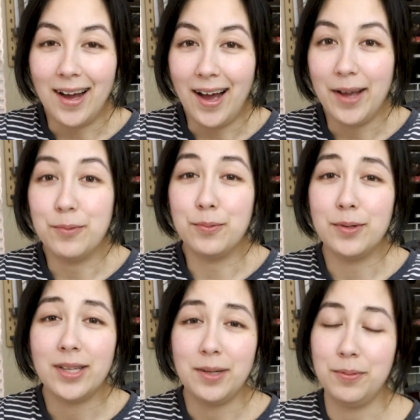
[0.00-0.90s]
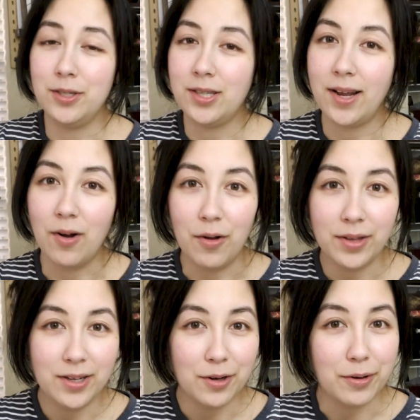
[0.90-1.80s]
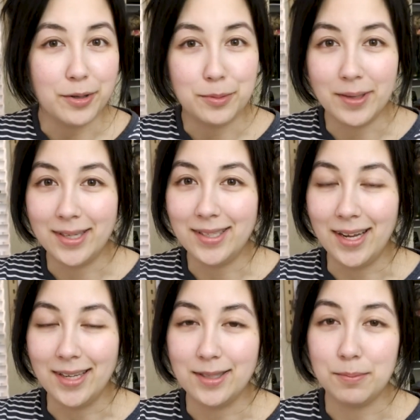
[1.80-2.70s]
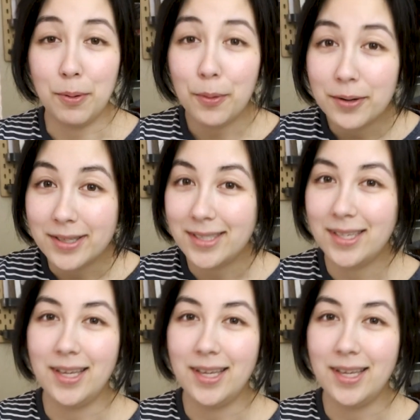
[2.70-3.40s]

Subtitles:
I really appreciate all the encouragement and support.